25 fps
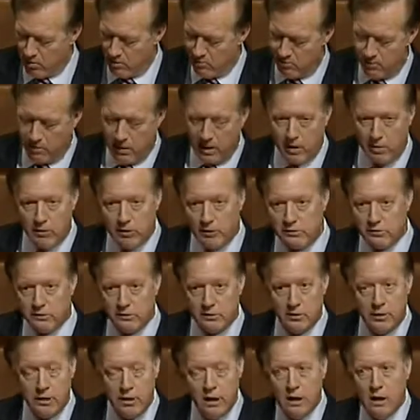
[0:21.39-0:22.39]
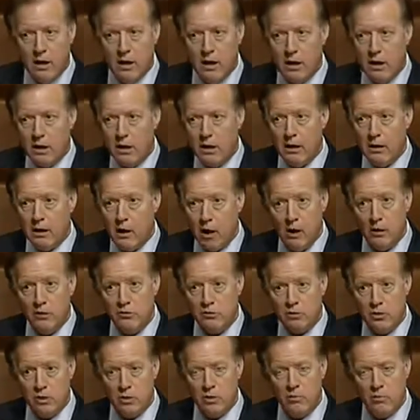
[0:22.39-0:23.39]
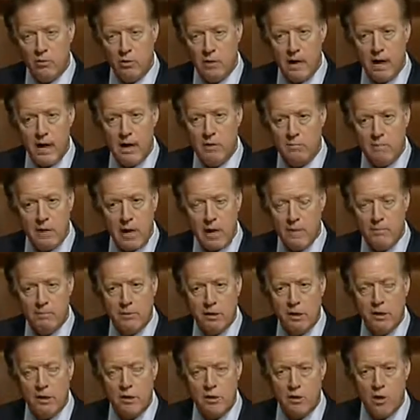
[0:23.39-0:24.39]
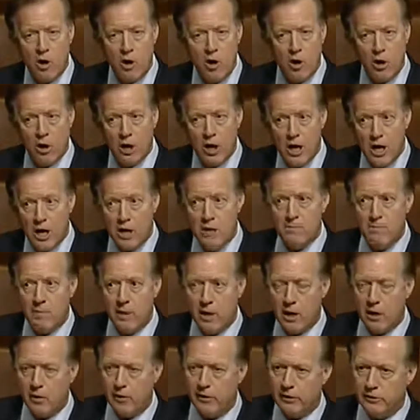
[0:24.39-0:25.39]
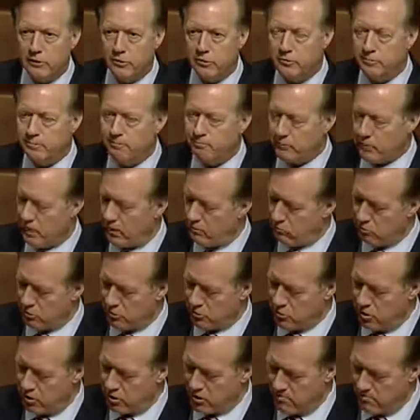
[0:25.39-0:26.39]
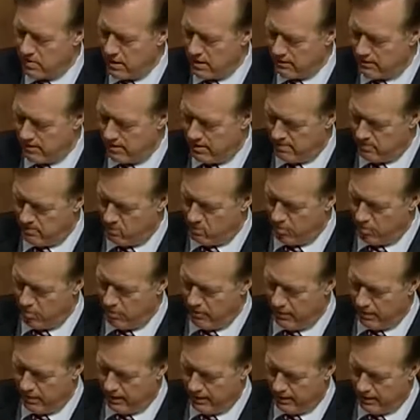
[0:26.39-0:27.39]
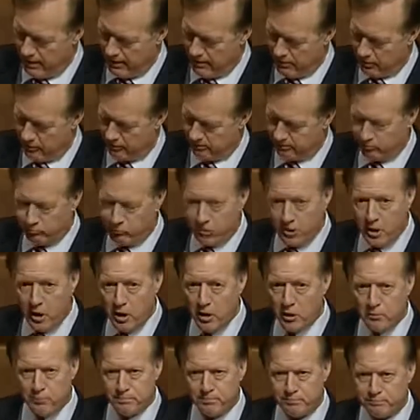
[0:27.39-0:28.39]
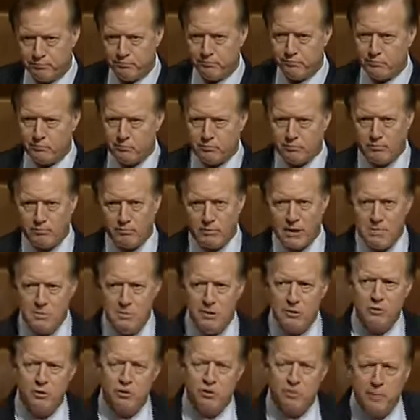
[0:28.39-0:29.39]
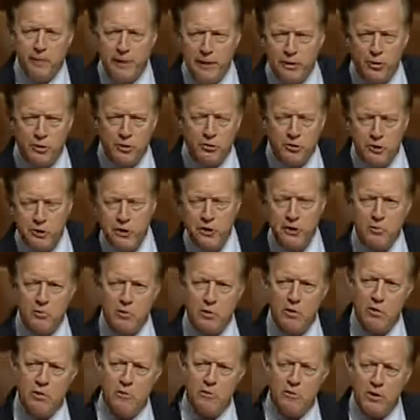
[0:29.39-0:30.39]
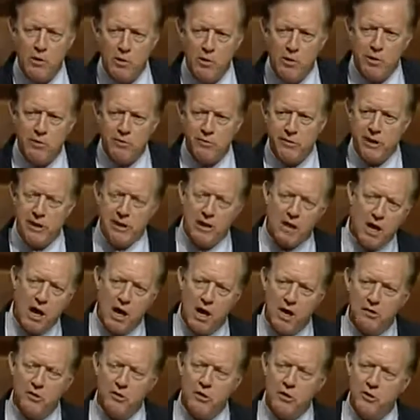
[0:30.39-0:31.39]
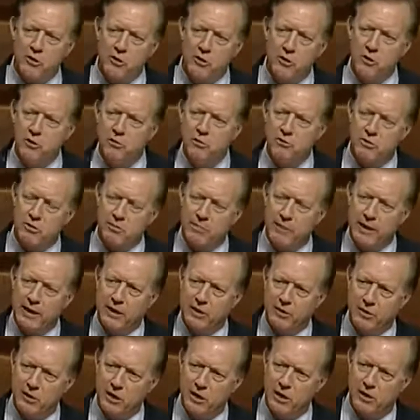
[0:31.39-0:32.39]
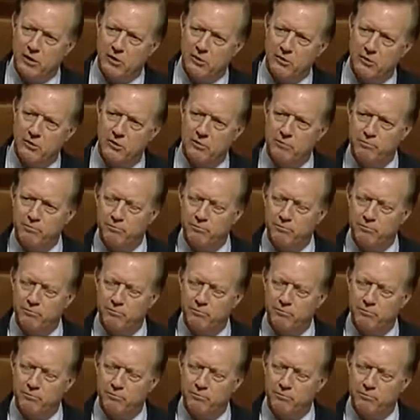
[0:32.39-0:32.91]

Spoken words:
of marriage and also what I'm going to call unmarriage. And we'll talk about that more on that later. You know, Mr. Speaker, children are the only thing God can use to make adults.